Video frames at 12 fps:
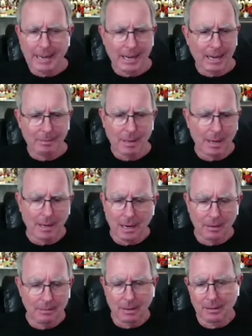Yeah, I'm not.
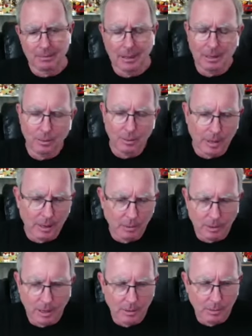I, I, I don't, I
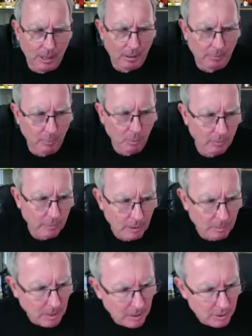don't, I don't care for it
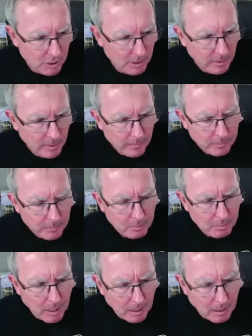very much.
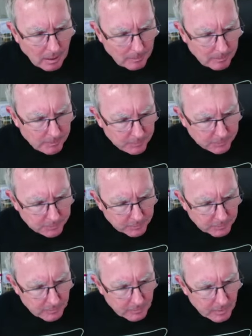But um,
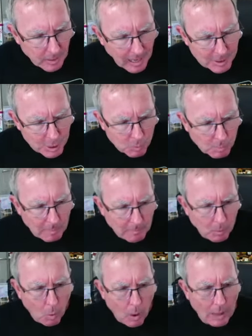I just
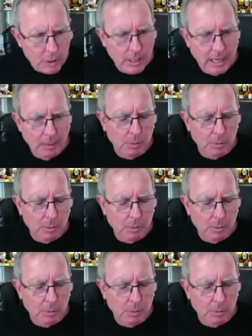remember watching it.